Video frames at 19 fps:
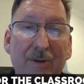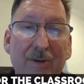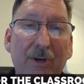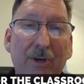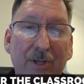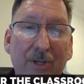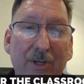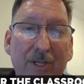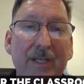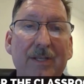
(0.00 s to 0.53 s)

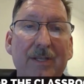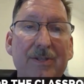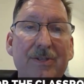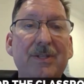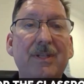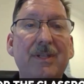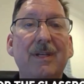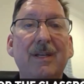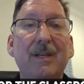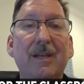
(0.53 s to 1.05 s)
It
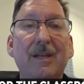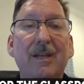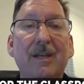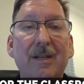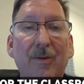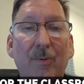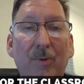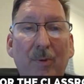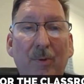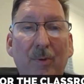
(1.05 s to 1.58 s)
literally is,
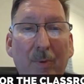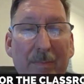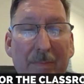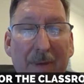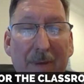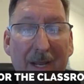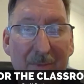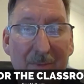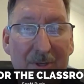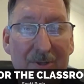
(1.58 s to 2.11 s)

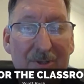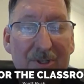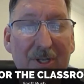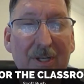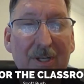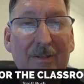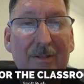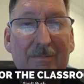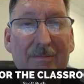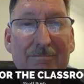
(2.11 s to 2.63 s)
when we make
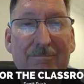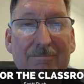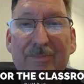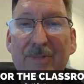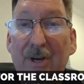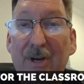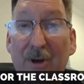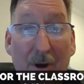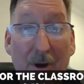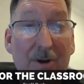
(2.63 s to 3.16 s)
music,
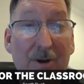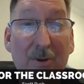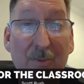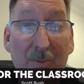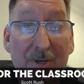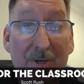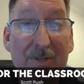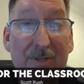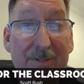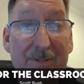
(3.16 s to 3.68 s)
there are
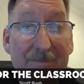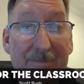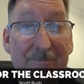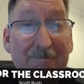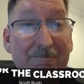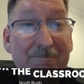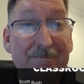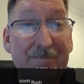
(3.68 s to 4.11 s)
no words.